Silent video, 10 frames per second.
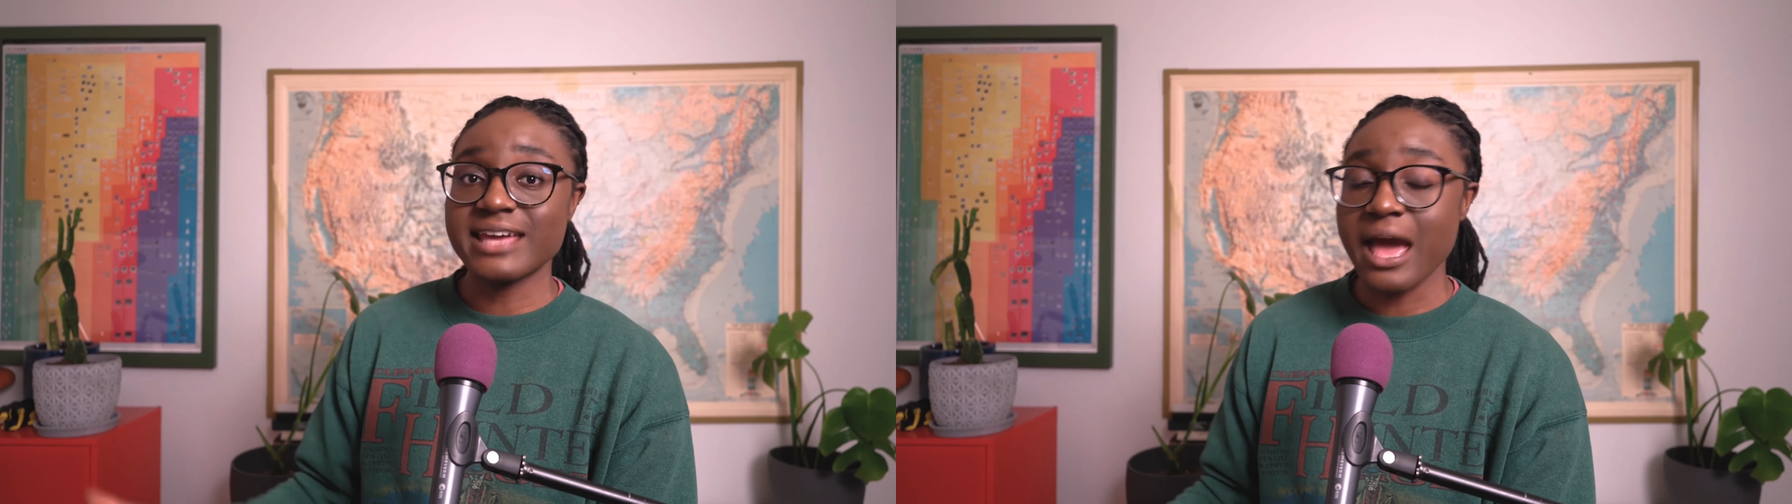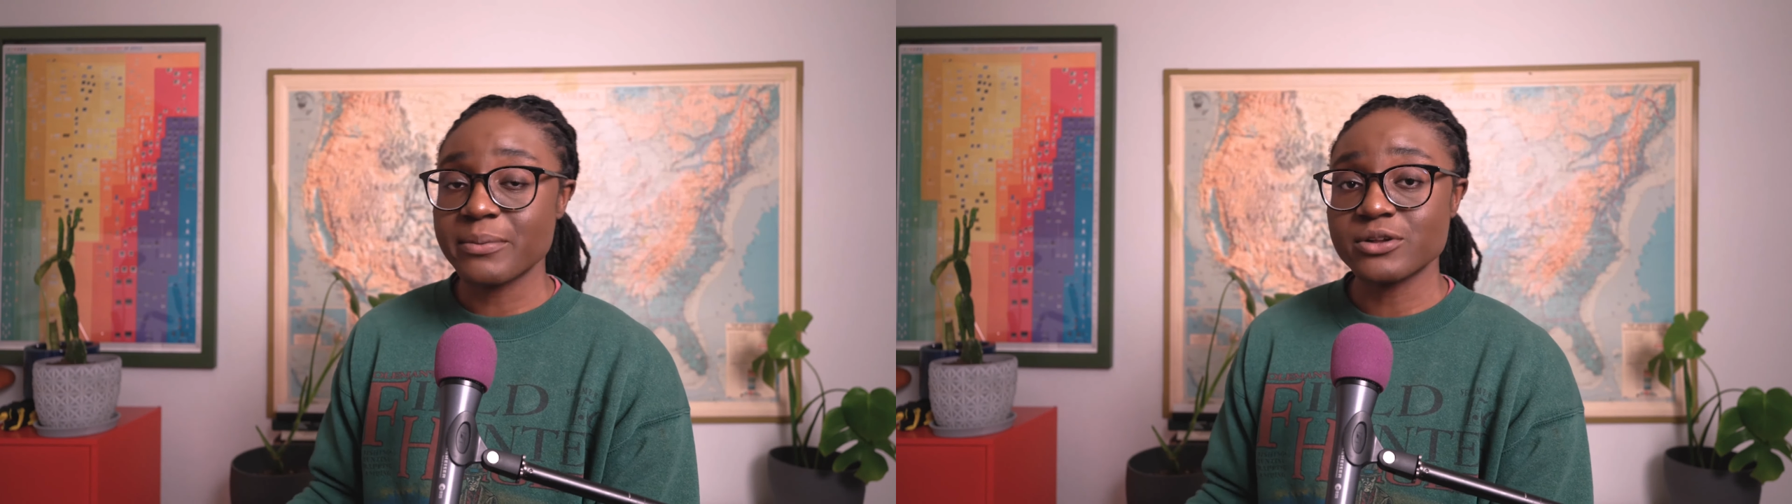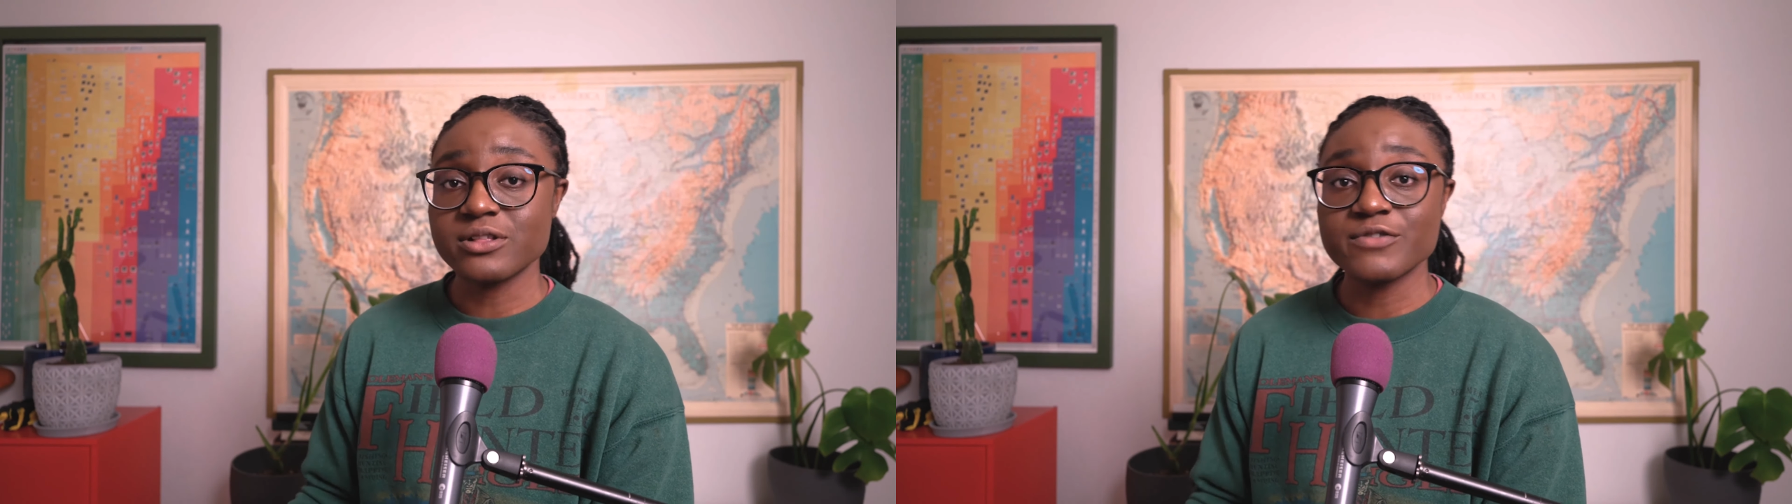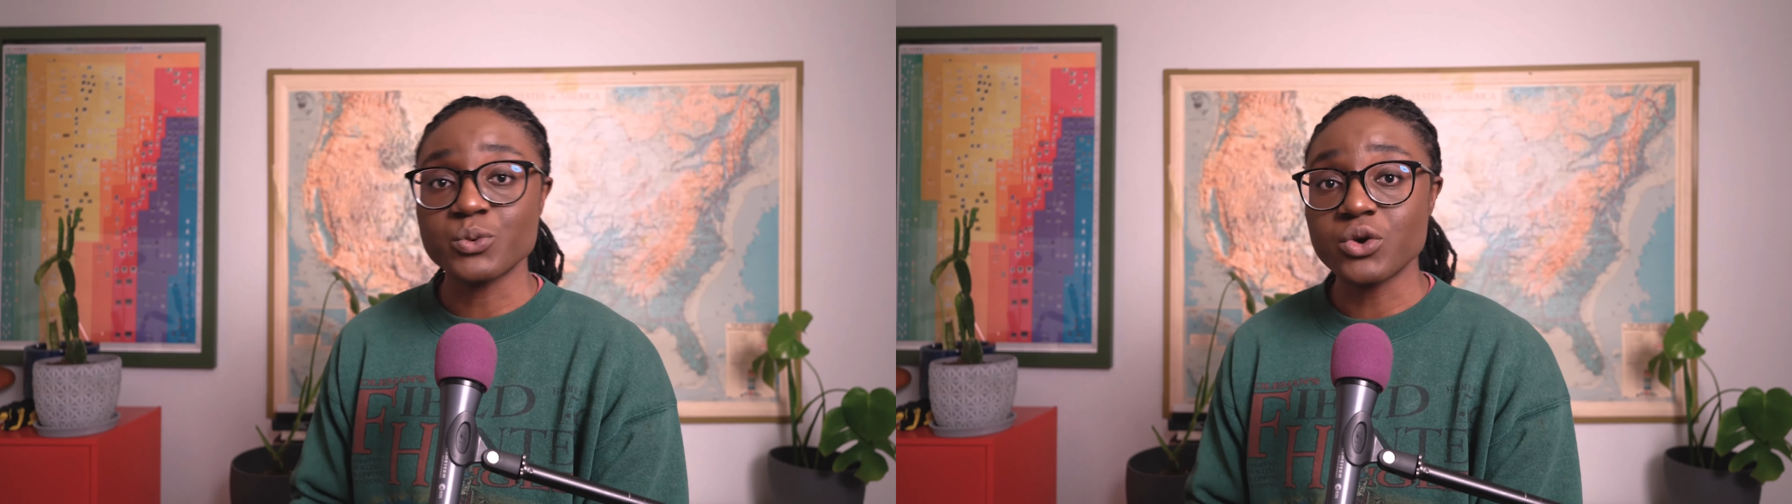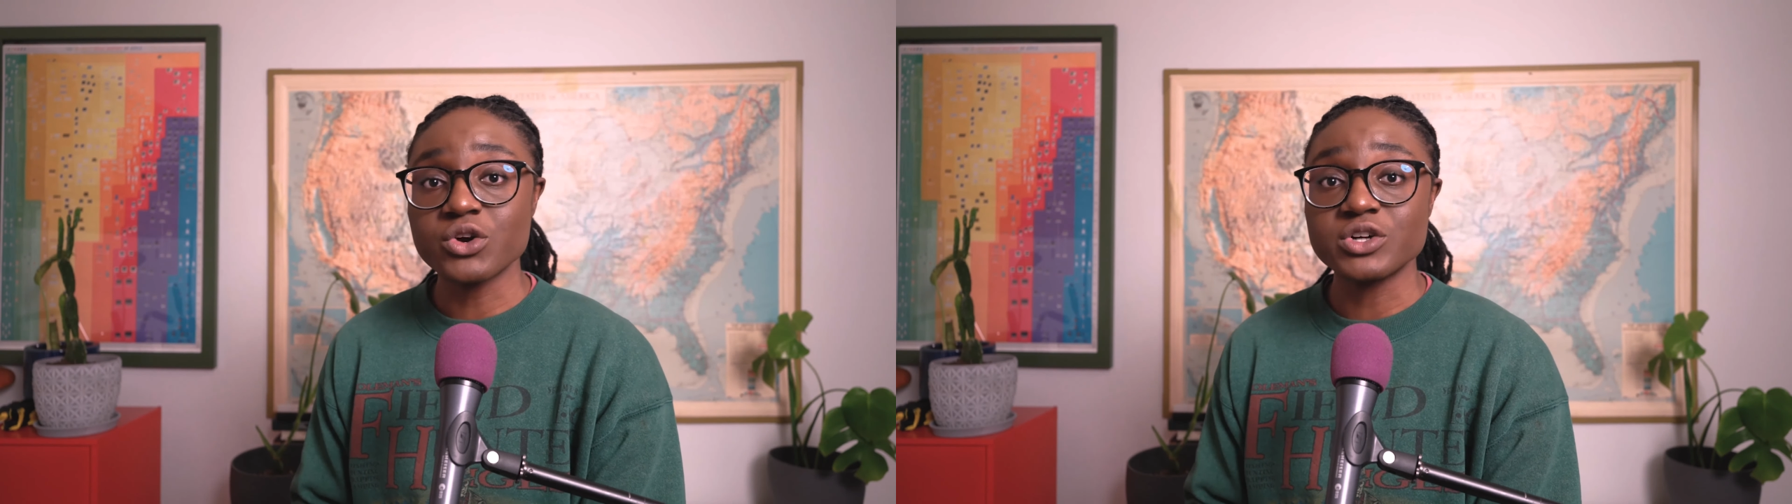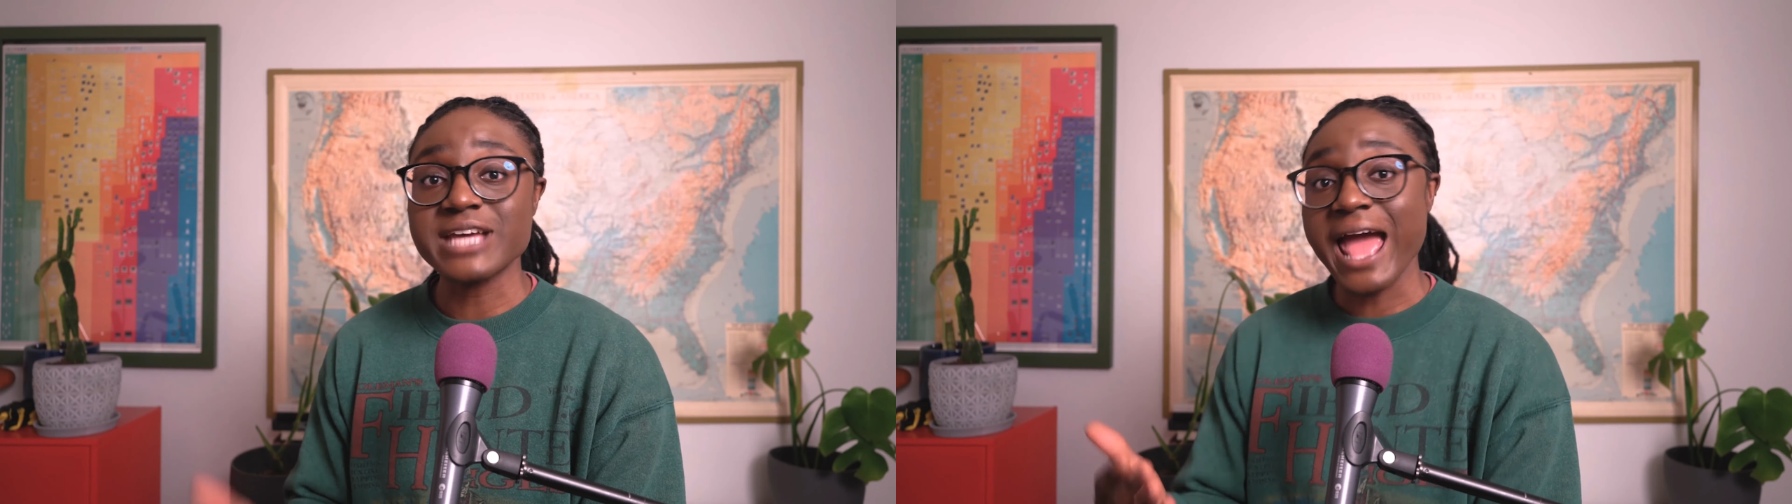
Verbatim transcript: Capital of the World